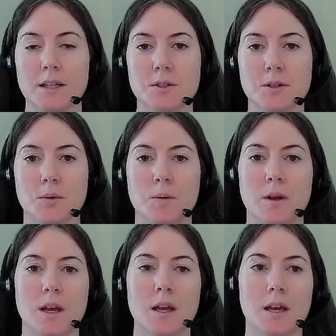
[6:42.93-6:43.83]
And so,
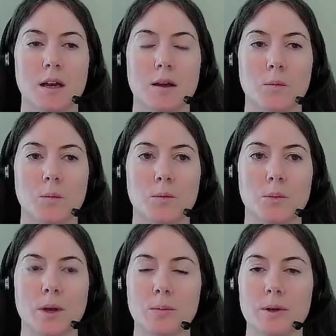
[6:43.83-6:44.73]

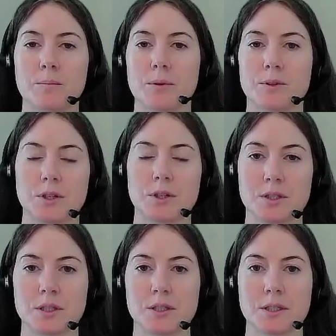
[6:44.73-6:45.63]
the way we produce our
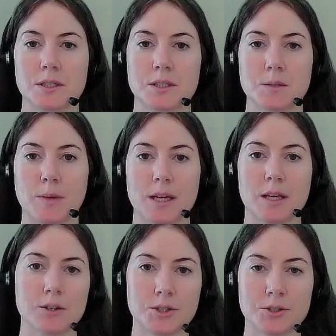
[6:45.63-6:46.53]
statistics is by
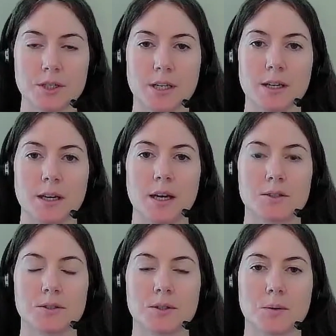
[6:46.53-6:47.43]
industry.
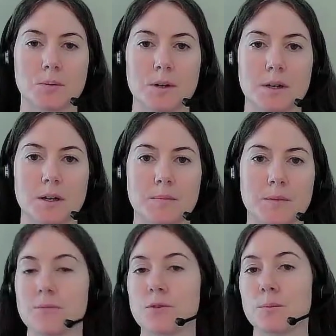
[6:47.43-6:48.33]
So,
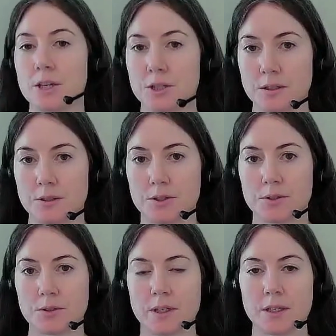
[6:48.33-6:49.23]
the information
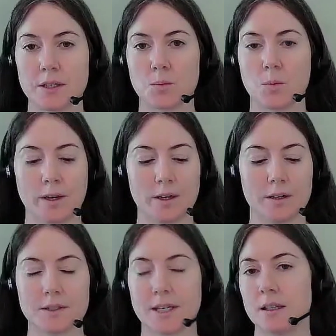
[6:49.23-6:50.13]
industry is
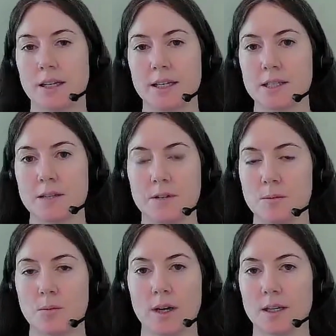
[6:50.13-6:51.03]
where satellite
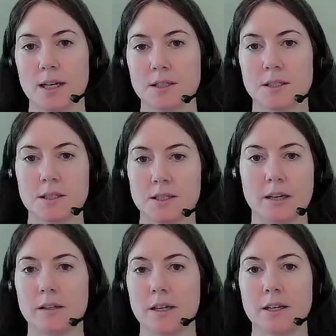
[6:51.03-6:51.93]
TV, broadcasting,
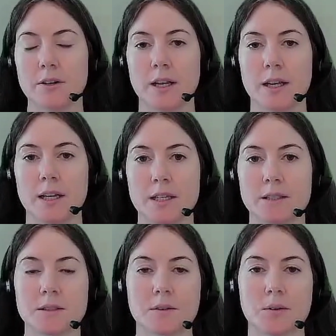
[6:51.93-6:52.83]
satellite internet
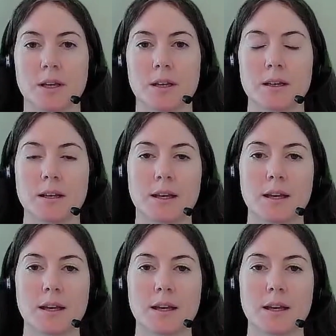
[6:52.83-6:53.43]
is located.